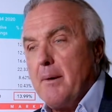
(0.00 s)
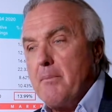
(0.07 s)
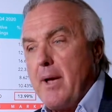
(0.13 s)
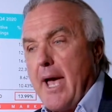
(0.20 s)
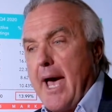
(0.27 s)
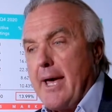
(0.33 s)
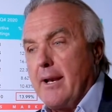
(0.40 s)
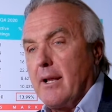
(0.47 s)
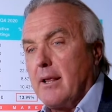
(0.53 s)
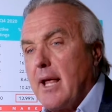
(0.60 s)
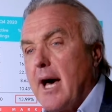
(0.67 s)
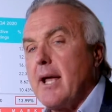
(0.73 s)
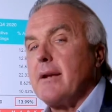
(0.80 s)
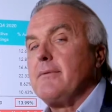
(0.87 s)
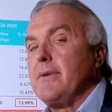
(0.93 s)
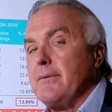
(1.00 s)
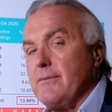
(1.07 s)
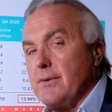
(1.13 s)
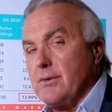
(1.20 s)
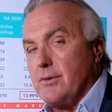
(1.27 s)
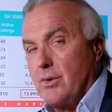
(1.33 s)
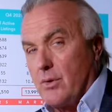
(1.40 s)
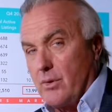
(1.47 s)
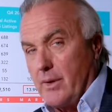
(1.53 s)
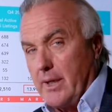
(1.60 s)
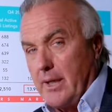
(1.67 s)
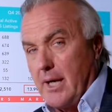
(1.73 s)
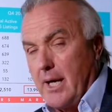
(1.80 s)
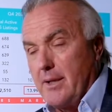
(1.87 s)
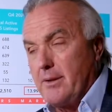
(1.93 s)
had a lot of
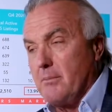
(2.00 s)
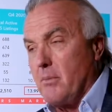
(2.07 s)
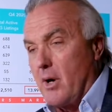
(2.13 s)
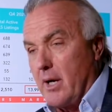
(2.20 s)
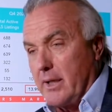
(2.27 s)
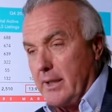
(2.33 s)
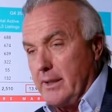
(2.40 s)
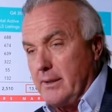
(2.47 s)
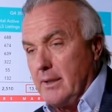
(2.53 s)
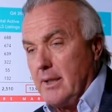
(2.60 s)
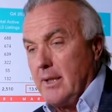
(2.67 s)
inventory on the market,